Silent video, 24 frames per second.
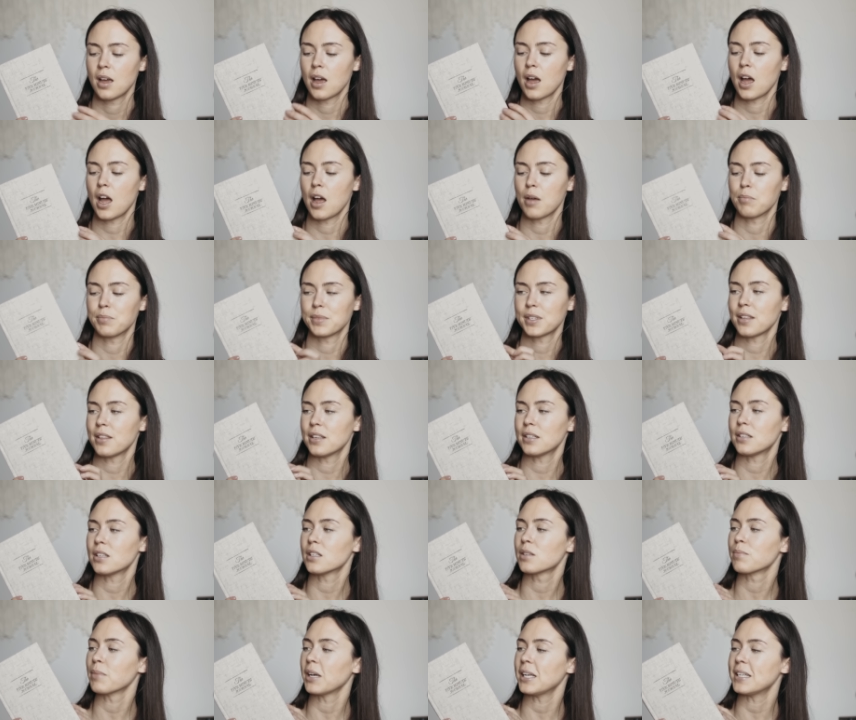Um, so this
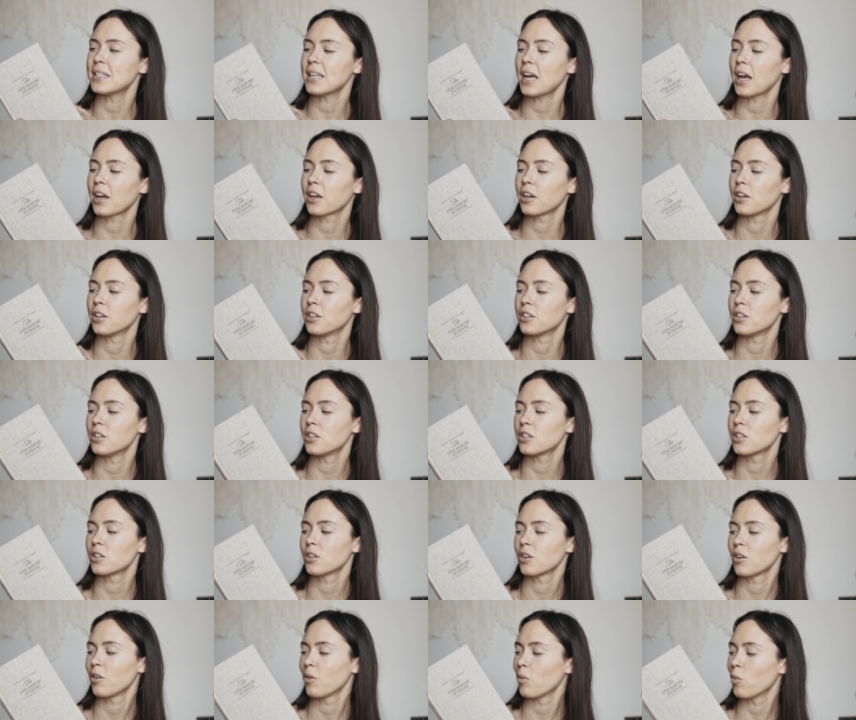is my
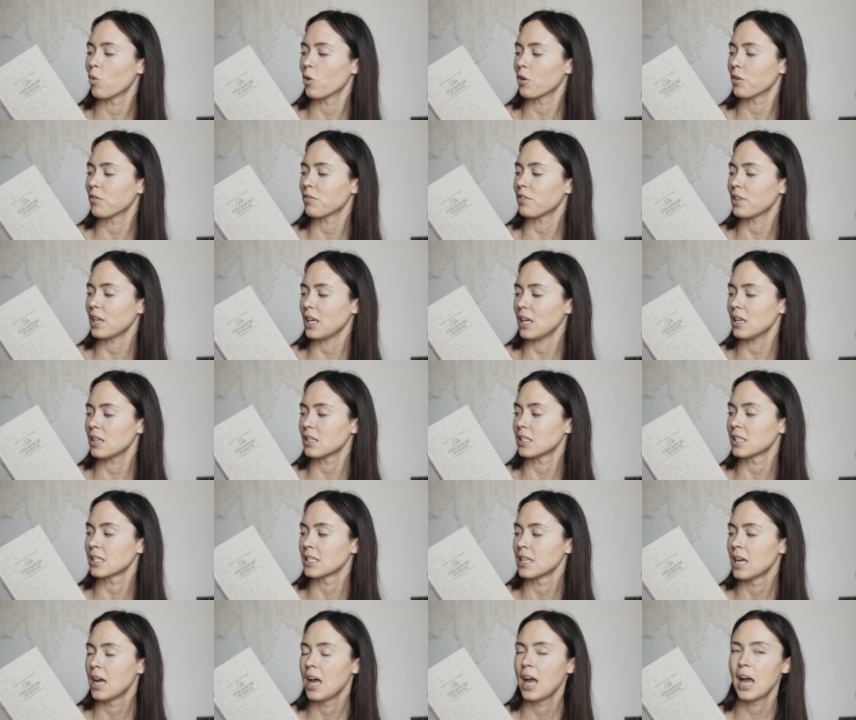second one of
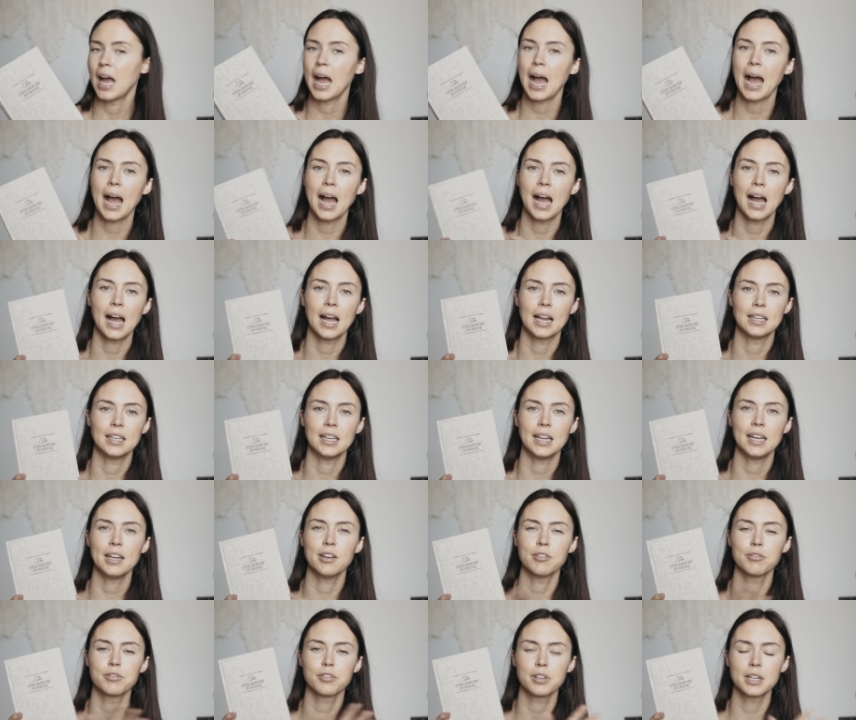these and
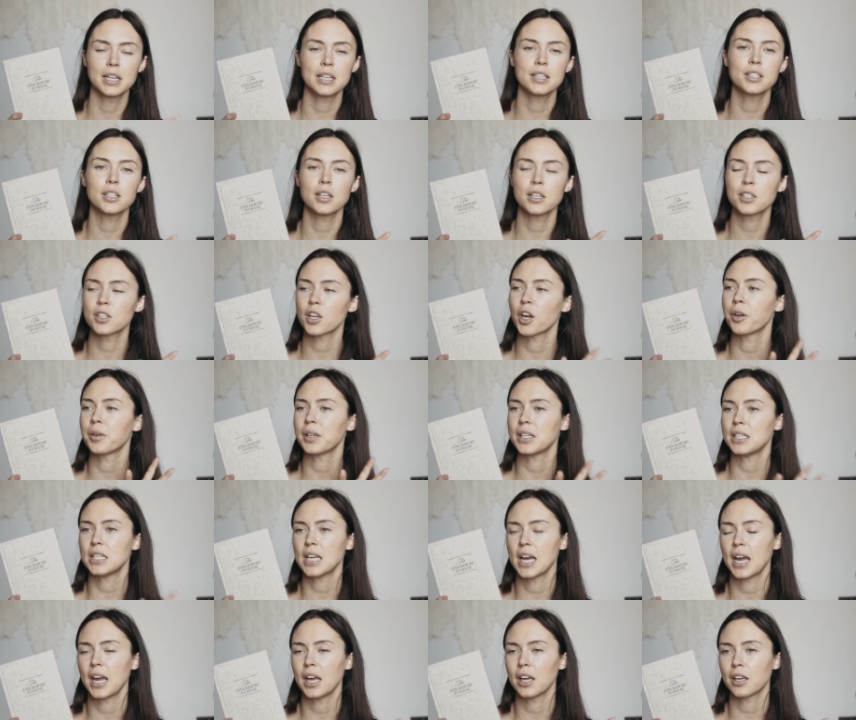it really does only
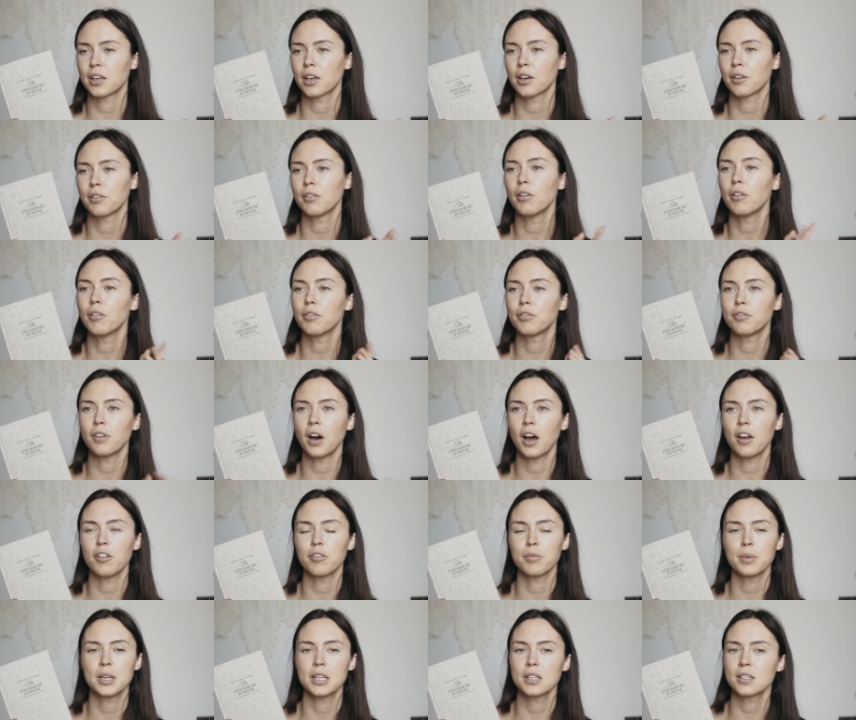take
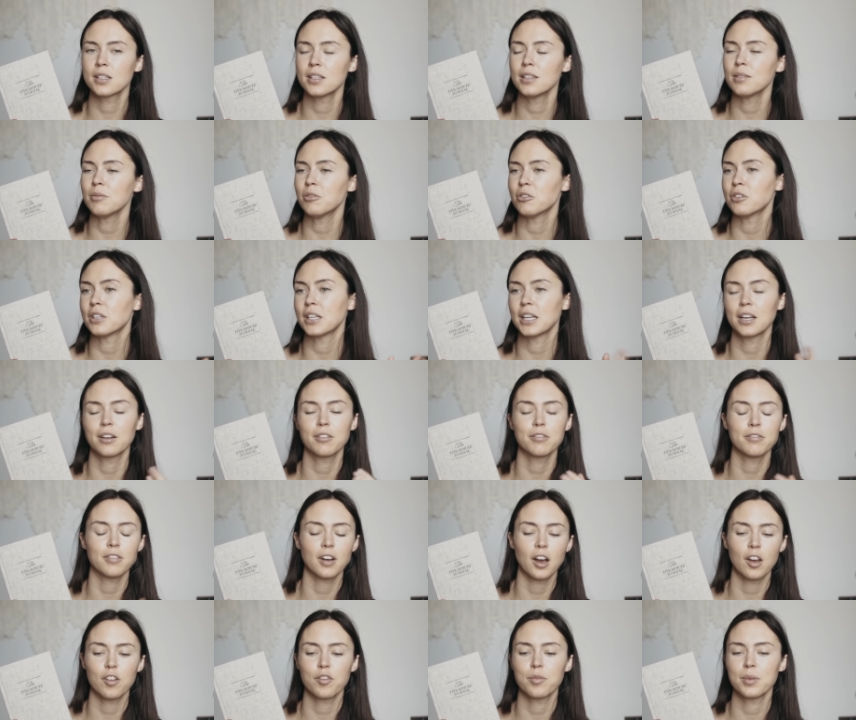five minutes in the morning,
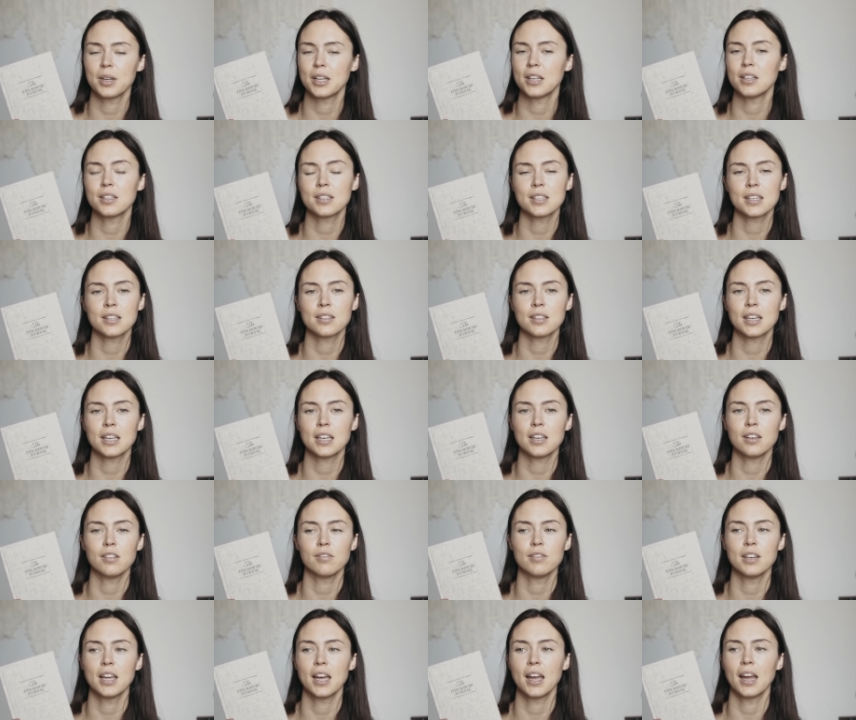five minutes in the
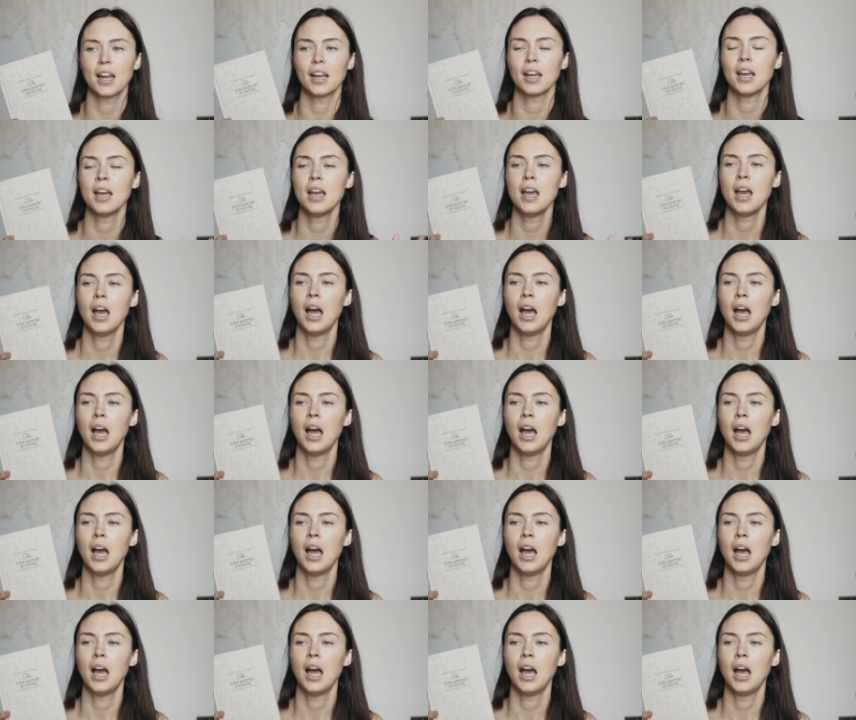evening.